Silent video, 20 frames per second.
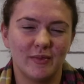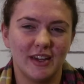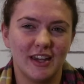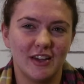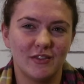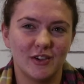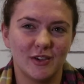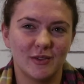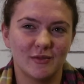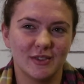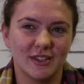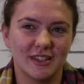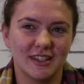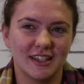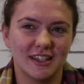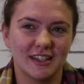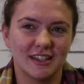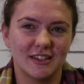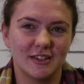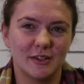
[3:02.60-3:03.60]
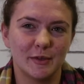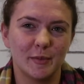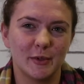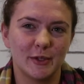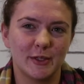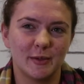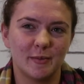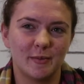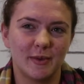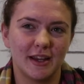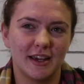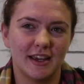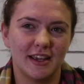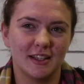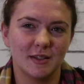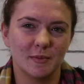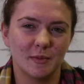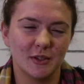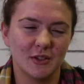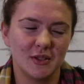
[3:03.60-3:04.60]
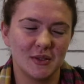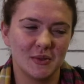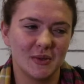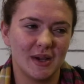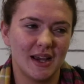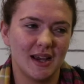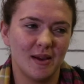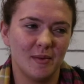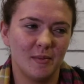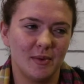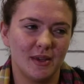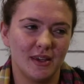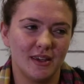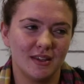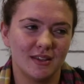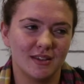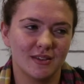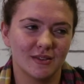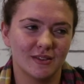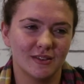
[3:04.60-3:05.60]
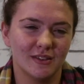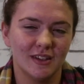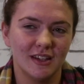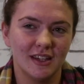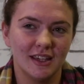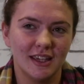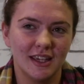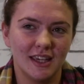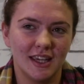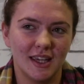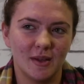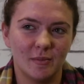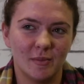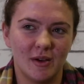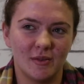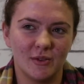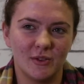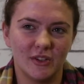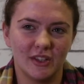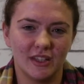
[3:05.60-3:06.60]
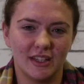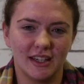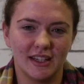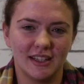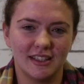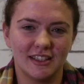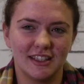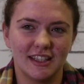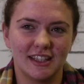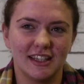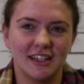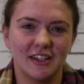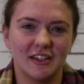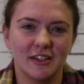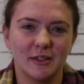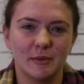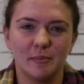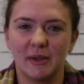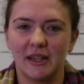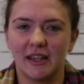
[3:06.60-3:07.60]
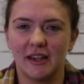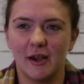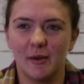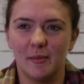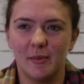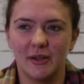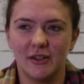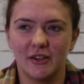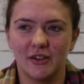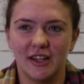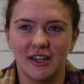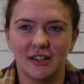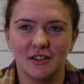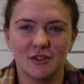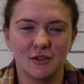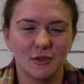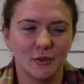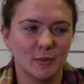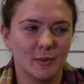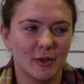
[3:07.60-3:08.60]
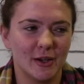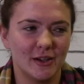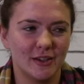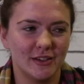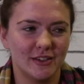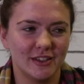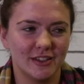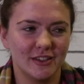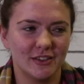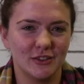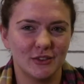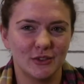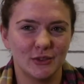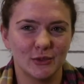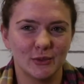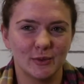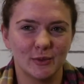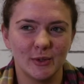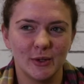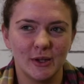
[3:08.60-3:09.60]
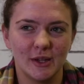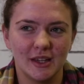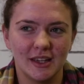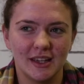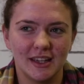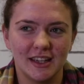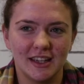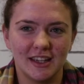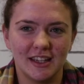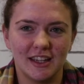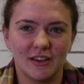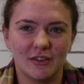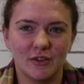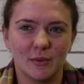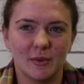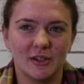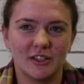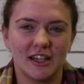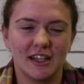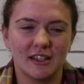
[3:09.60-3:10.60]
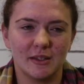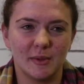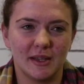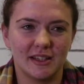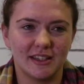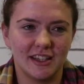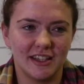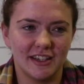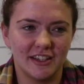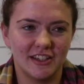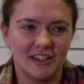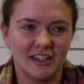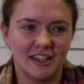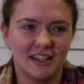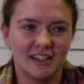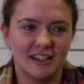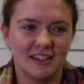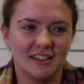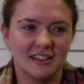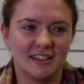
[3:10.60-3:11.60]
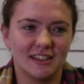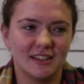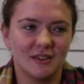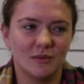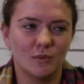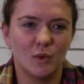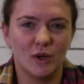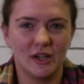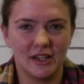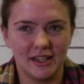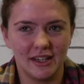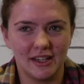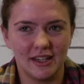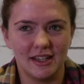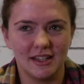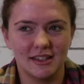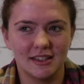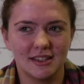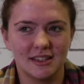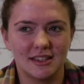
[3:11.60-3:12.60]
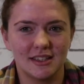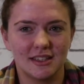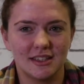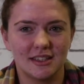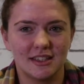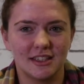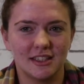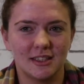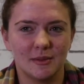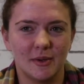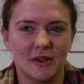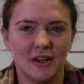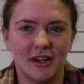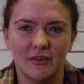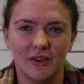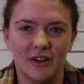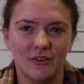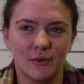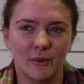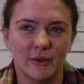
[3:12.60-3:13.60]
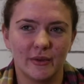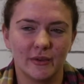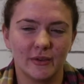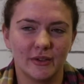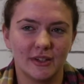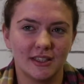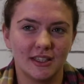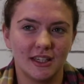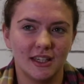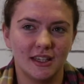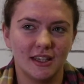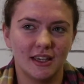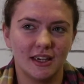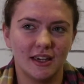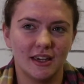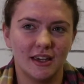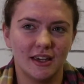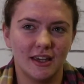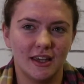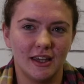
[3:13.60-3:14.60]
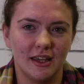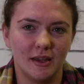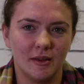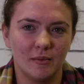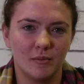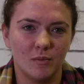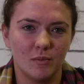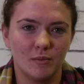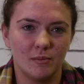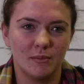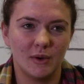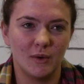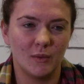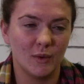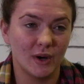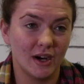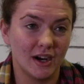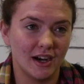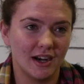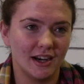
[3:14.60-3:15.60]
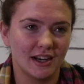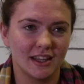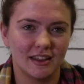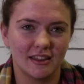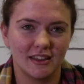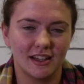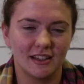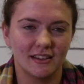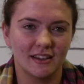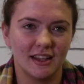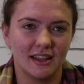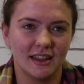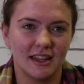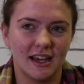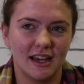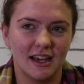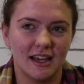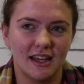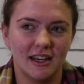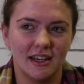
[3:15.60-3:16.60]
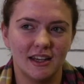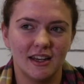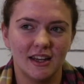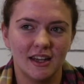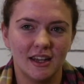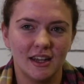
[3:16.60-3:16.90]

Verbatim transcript: Everyone was like super surprised but so happy, so um, that was really nice. You, you just big it up in your head so much, and there's so you have so much expectations and worries just about how everyone's going to take it, um, my work and things like that, and